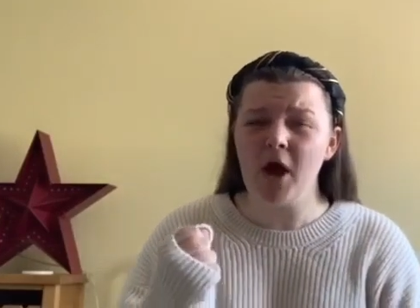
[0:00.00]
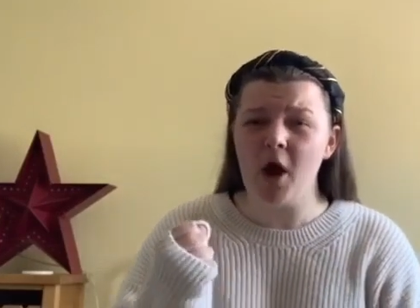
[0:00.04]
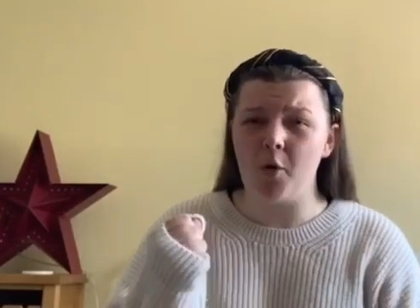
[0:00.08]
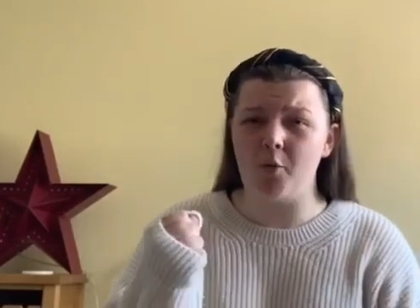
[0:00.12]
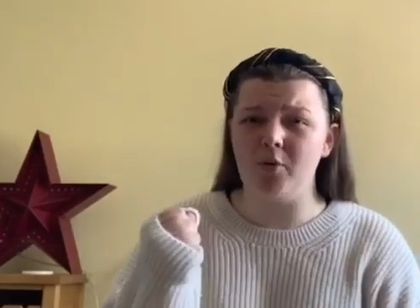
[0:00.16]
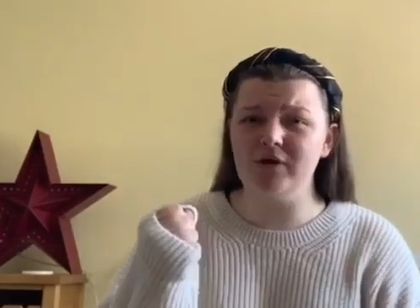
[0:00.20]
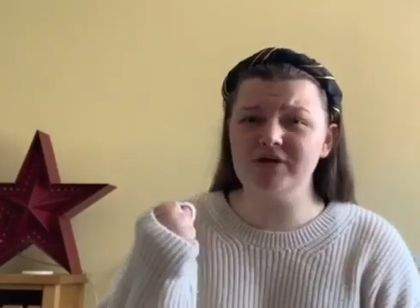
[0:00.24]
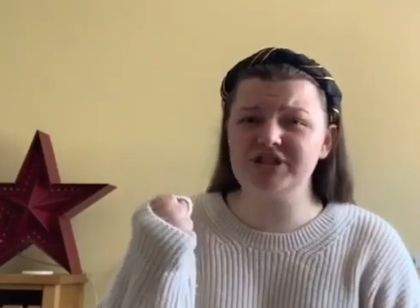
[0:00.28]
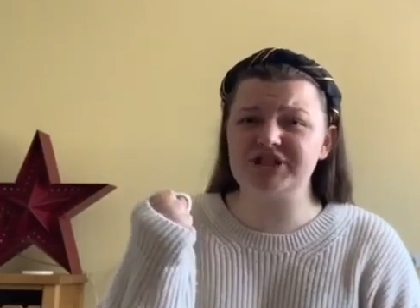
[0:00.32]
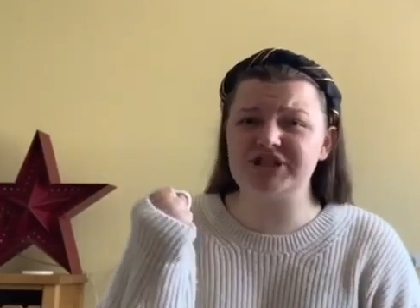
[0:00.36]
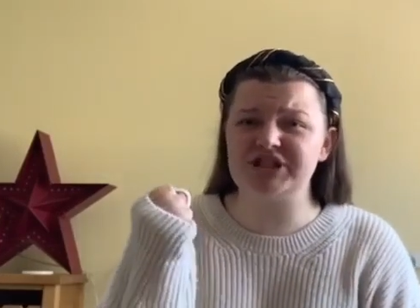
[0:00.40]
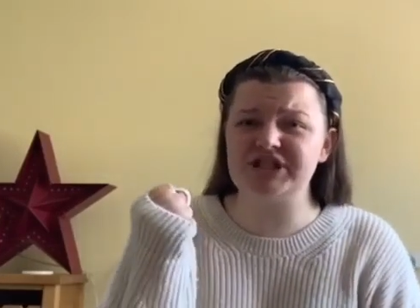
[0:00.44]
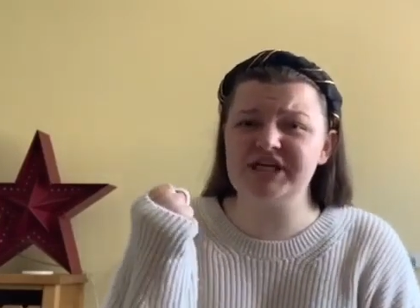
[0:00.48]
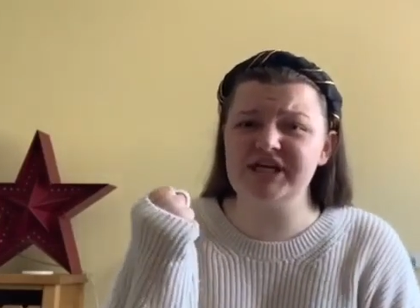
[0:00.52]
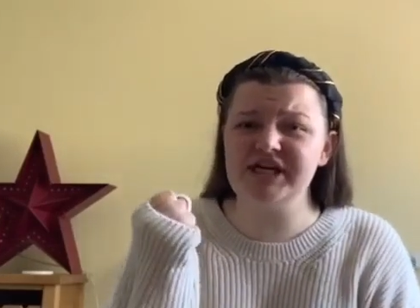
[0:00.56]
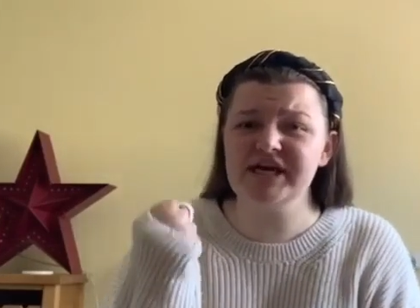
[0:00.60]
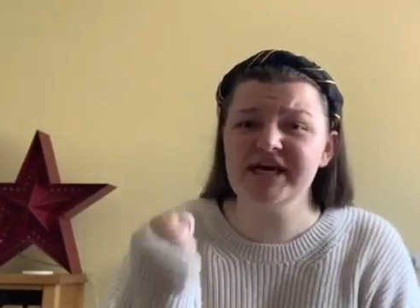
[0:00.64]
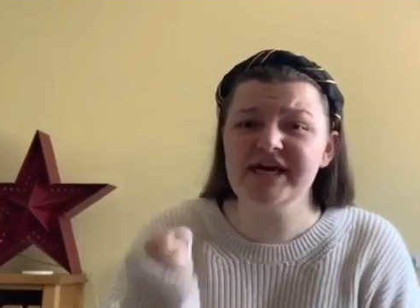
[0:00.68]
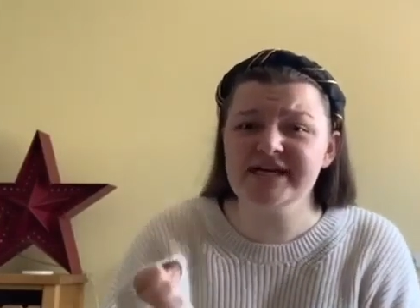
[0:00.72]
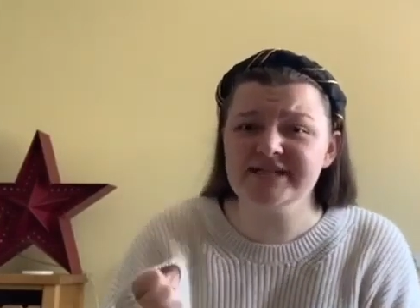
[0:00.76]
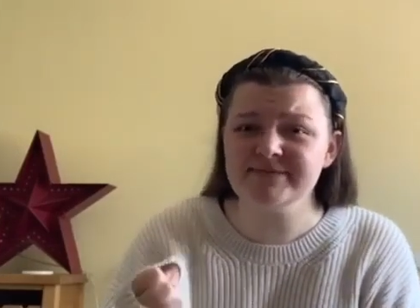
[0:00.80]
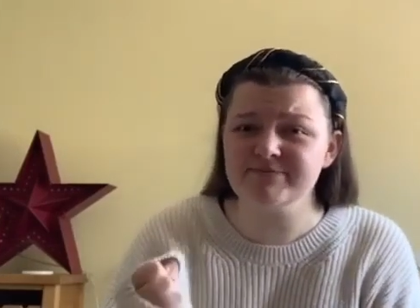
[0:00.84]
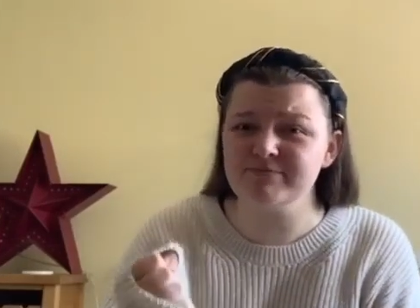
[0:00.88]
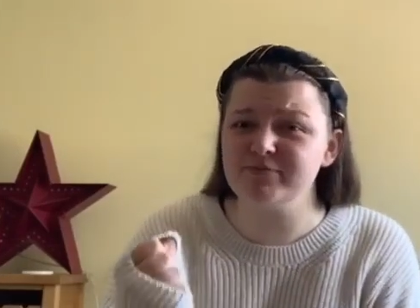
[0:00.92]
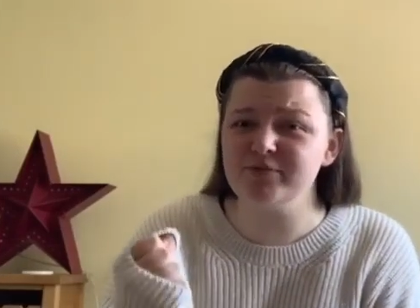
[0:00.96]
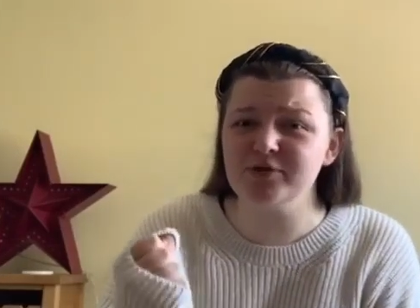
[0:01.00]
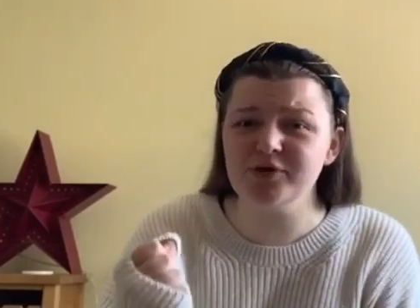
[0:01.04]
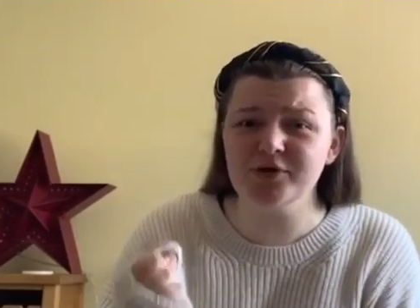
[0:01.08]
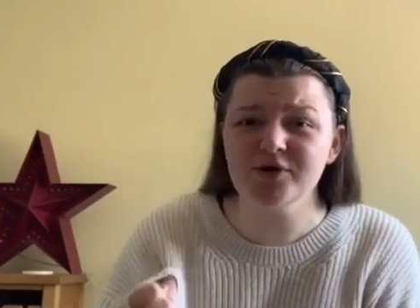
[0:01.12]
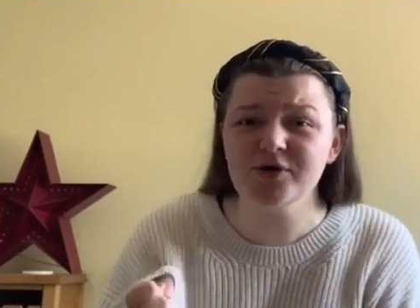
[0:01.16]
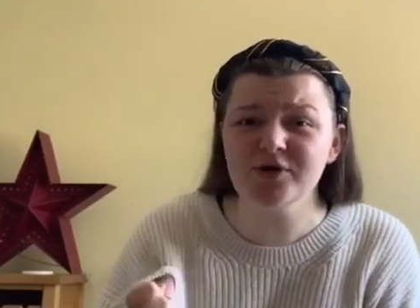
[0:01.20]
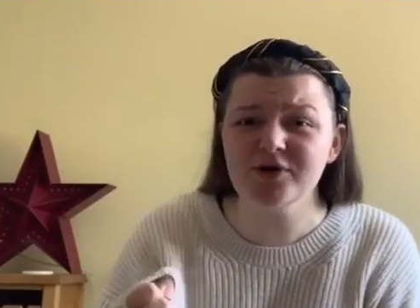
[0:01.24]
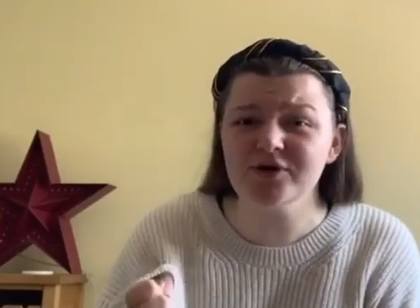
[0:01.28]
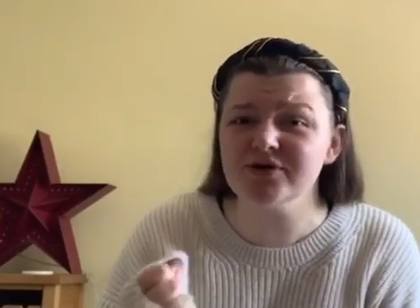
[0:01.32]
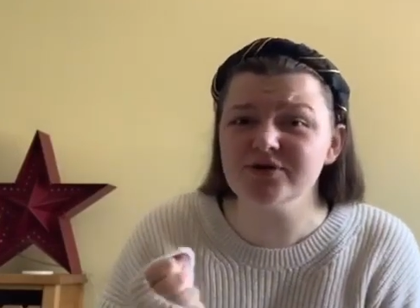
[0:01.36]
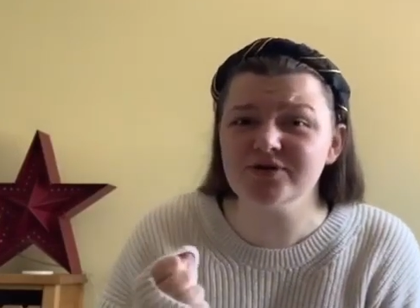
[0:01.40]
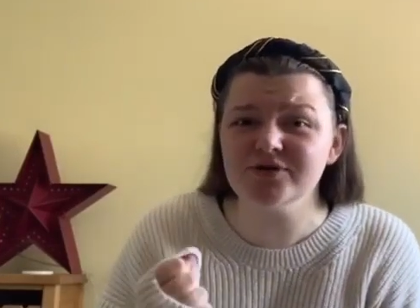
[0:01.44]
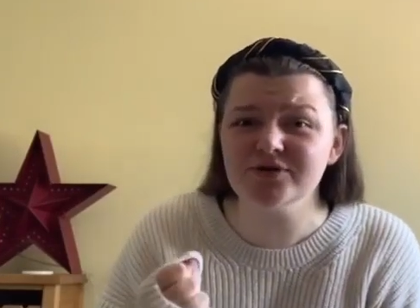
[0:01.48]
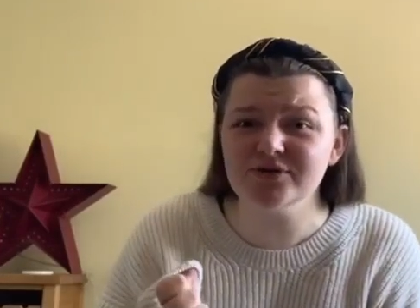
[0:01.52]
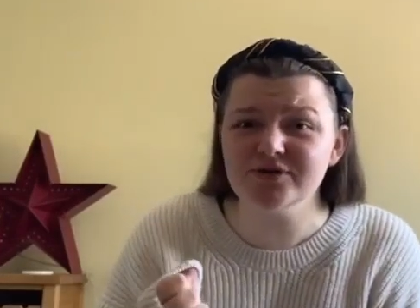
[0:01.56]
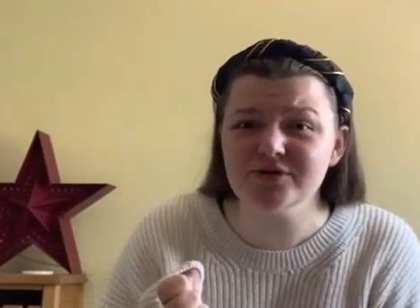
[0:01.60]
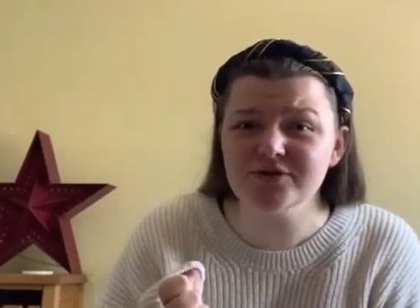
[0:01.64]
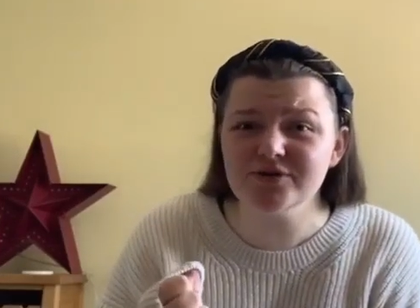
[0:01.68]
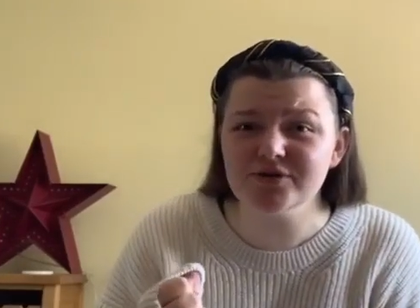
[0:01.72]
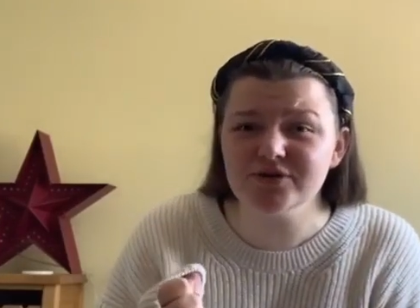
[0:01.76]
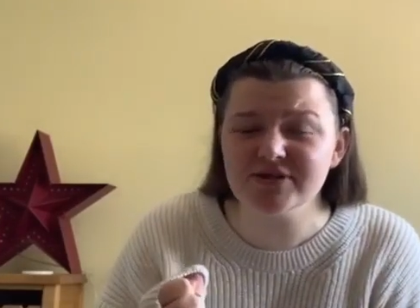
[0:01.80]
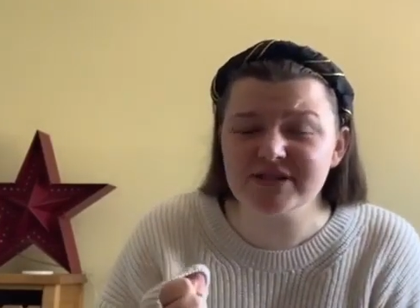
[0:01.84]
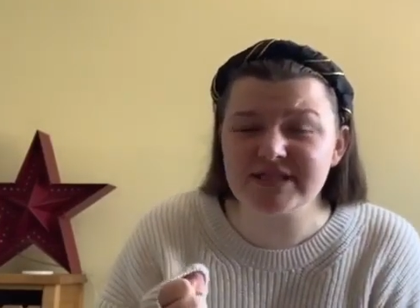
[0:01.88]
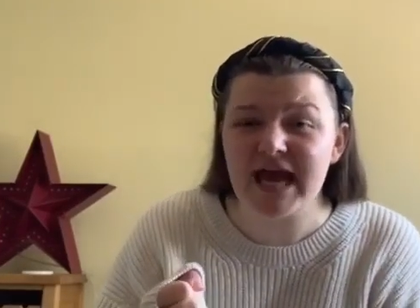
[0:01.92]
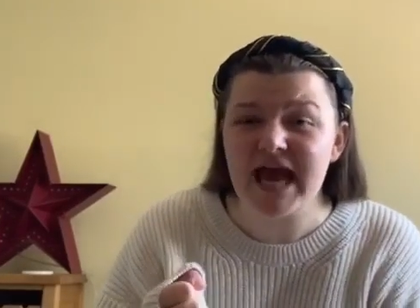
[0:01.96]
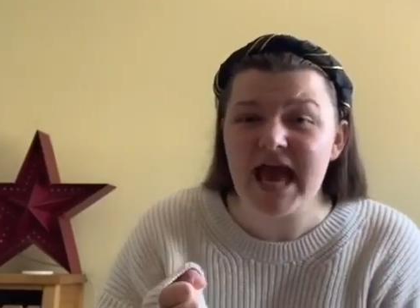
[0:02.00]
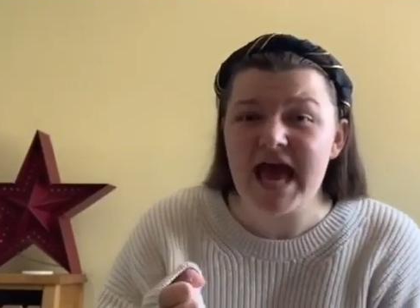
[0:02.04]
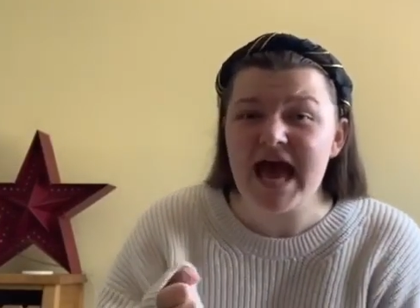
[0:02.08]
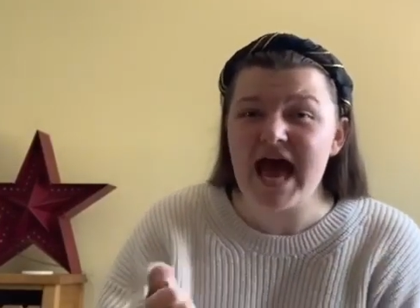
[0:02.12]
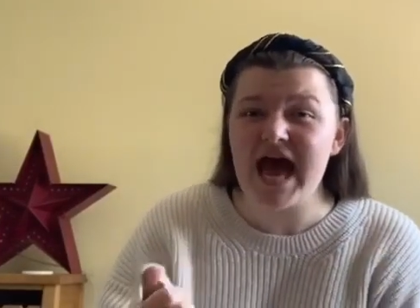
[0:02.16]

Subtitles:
when she is bruised